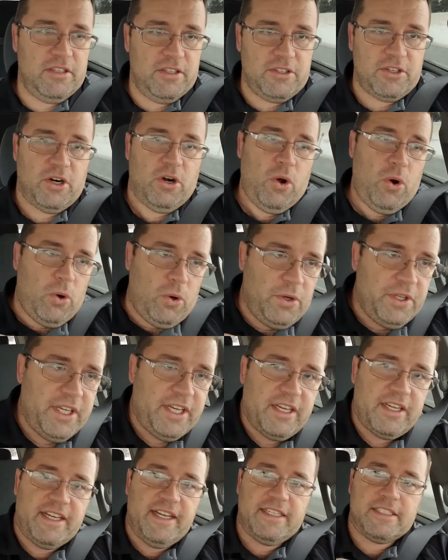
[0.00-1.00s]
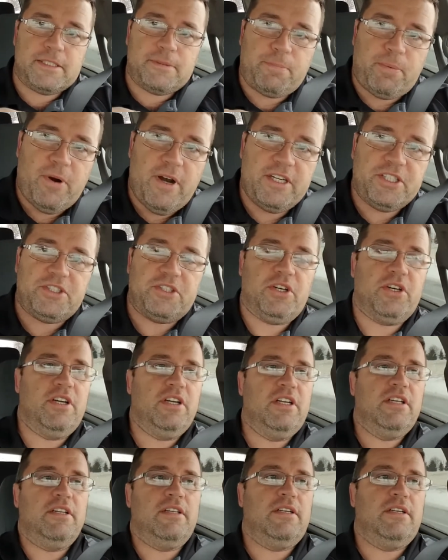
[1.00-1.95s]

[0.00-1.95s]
they're holding against pressure